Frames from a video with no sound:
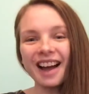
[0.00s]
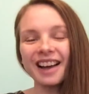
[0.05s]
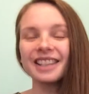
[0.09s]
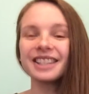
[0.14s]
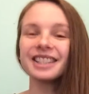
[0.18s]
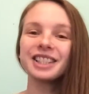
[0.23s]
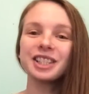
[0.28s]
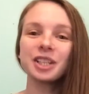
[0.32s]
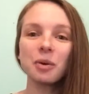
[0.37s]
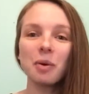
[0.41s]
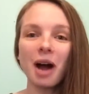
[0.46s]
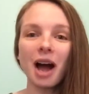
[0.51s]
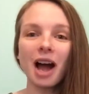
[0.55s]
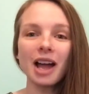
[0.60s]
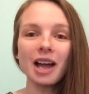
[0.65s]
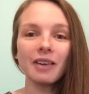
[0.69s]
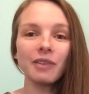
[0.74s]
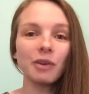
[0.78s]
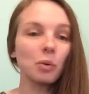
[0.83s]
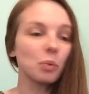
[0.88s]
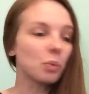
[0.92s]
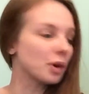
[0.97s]
guys, so I
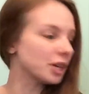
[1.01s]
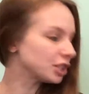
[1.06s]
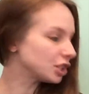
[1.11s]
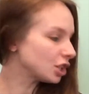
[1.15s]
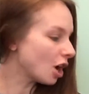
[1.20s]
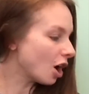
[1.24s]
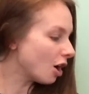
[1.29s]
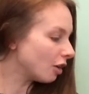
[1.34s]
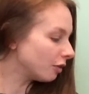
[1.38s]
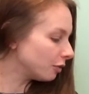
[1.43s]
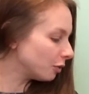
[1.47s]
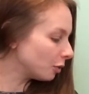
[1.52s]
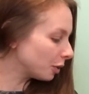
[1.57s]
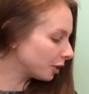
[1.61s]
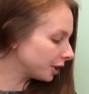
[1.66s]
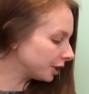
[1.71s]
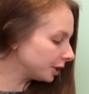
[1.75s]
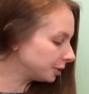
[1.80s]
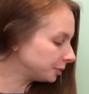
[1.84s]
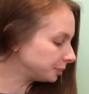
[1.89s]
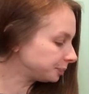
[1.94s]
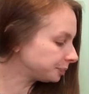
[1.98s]
have a wish haul for
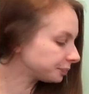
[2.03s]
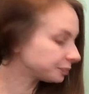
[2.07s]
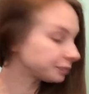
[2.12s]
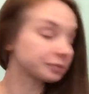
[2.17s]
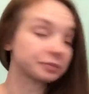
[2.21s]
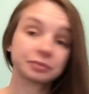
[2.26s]
you.